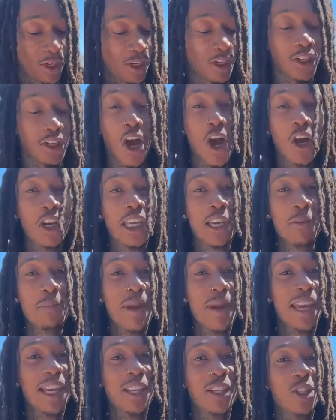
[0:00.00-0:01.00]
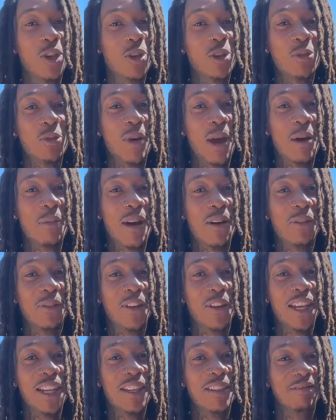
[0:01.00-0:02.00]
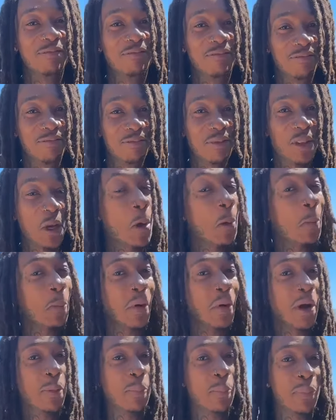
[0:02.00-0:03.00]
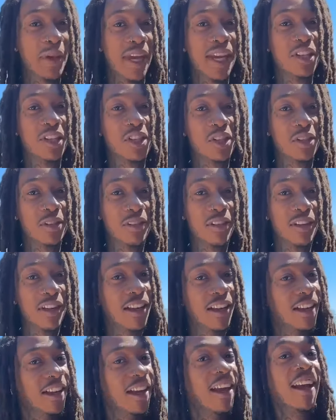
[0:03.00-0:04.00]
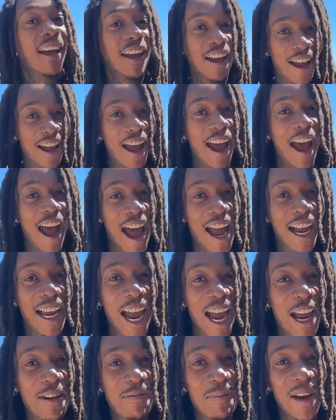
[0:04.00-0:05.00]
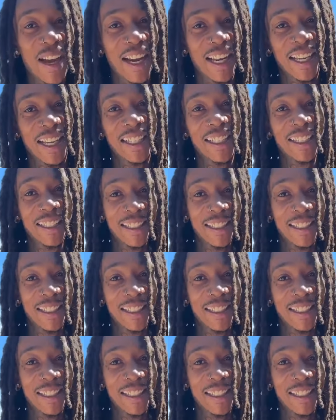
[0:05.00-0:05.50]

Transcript: Y'all keep making jokes about my feet, but bitch, I got money.